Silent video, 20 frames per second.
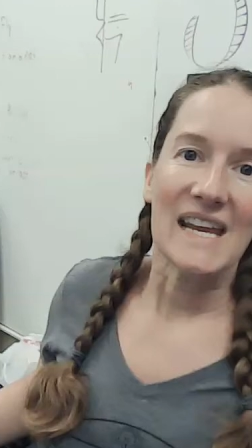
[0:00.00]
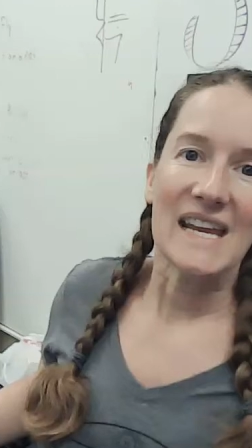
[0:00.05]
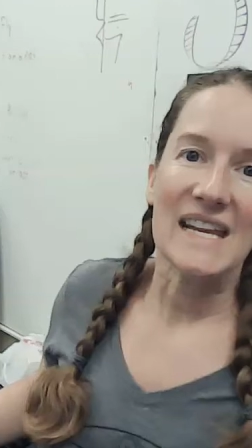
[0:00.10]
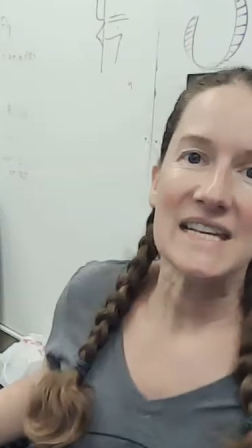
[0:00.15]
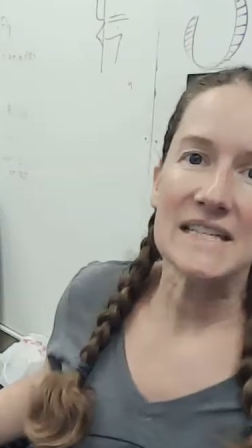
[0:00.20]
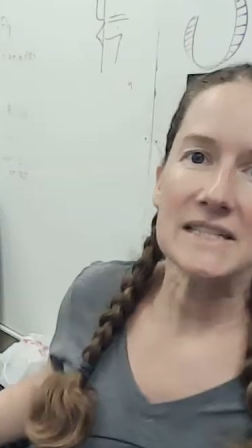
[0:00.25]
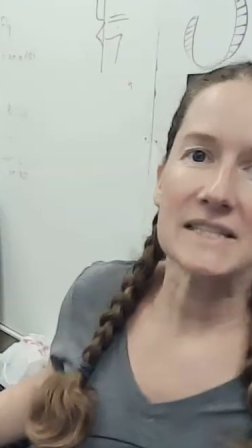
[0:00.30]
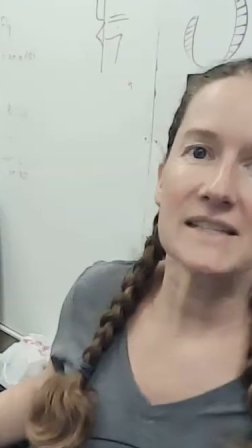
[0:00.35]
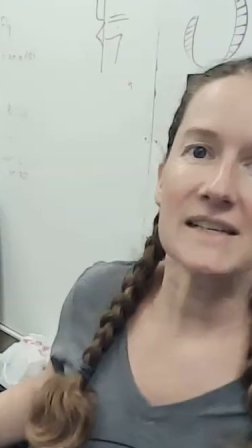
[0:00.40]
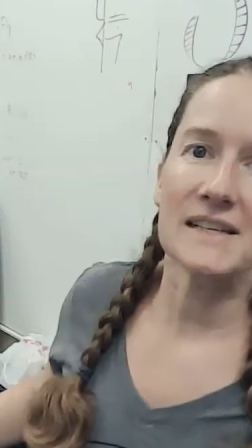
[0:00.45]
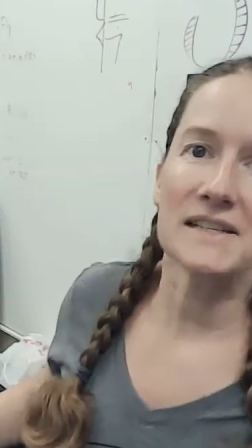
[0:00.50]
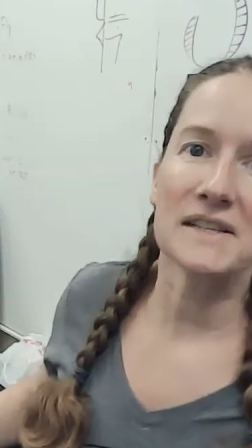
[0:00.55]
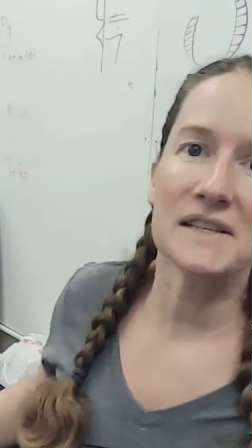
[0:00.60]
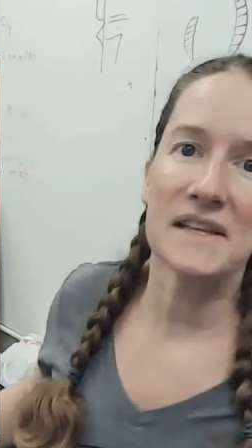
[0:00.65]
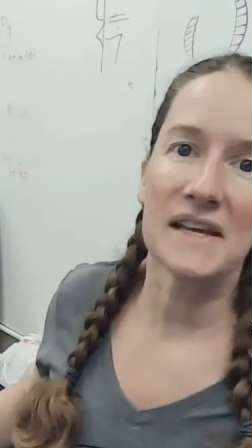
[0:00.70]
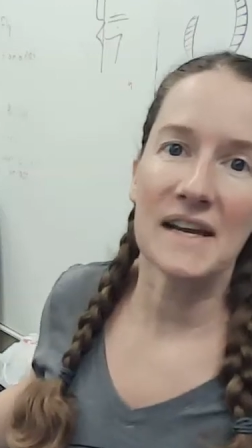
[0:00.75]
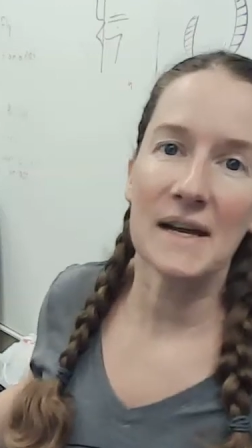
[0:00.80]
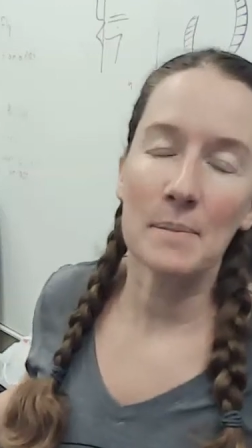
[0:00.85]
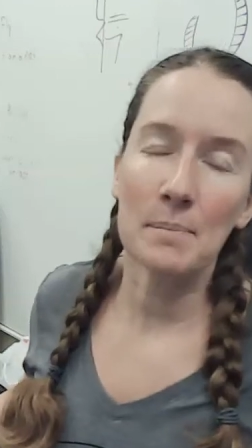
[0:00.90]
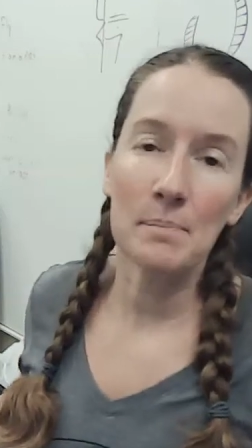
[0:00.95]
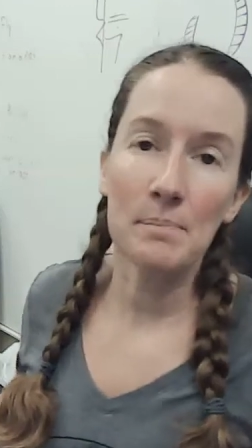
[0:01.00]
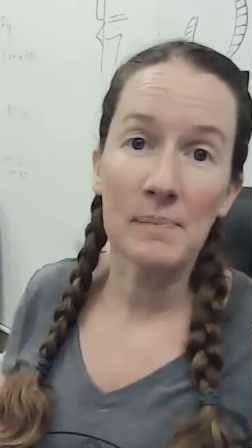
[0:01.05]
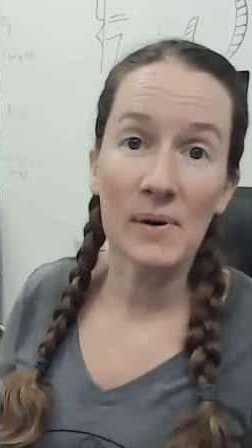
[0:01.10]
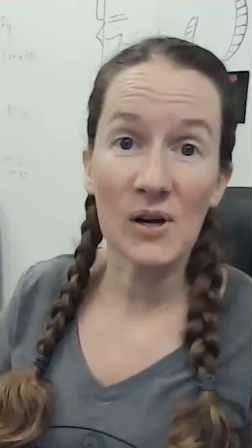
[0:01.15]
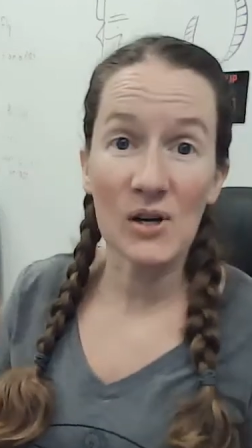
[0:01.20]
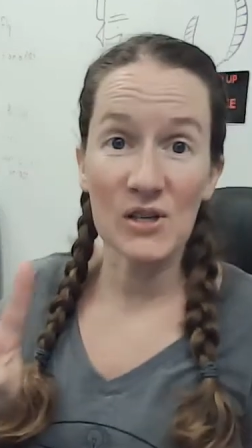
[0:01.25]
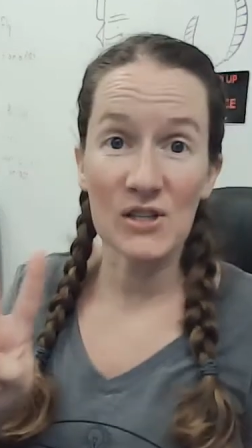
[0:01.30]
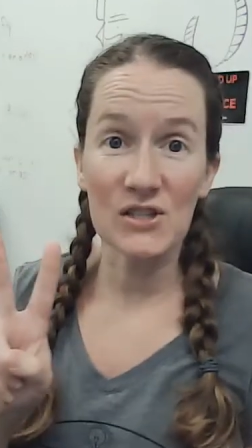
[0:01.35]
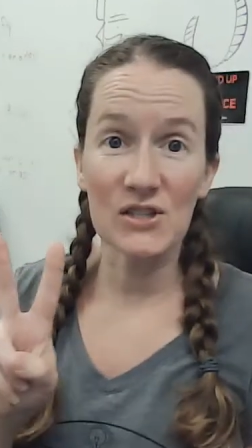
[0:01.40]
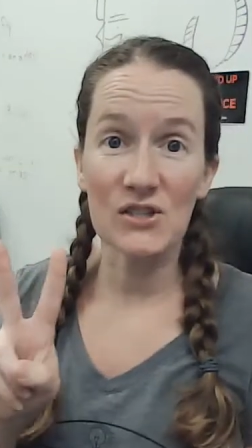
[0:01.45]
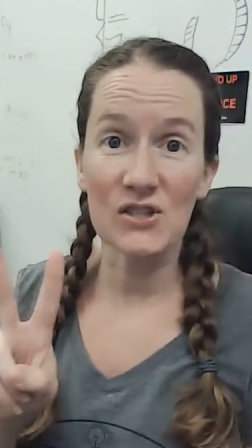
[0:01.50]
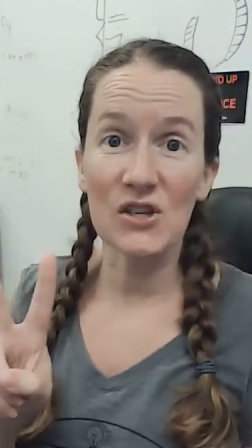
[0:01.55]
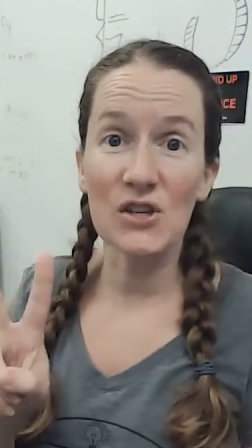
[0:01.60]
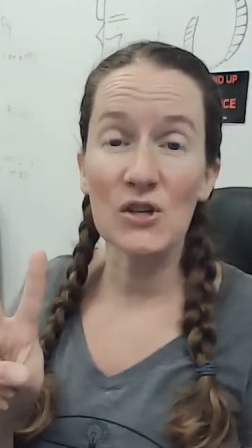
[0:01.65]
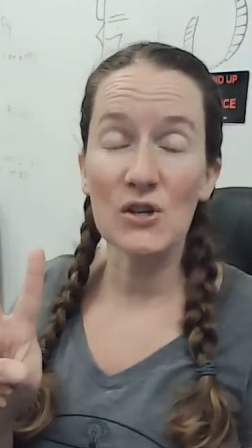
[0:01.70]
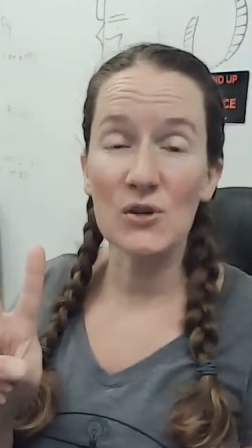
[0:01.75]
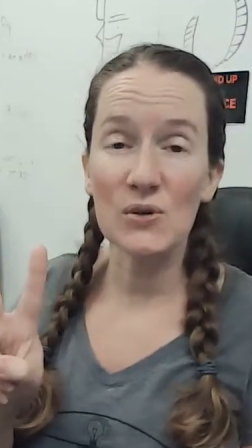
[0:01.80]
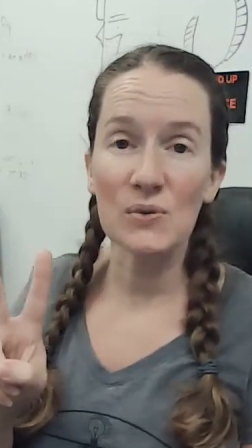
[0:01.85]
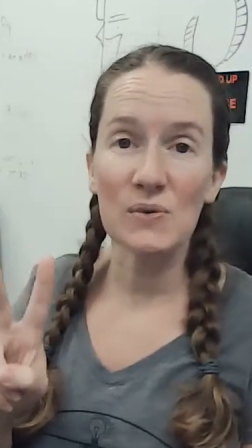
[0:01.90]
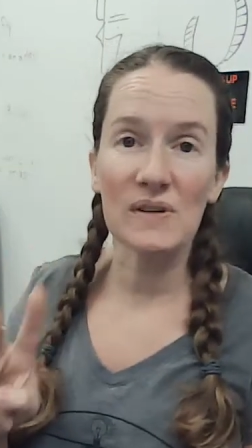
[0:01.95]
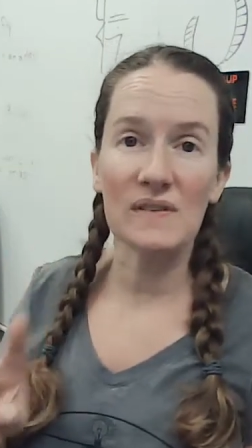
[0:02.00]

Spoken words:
Hands-on Lab Part 2,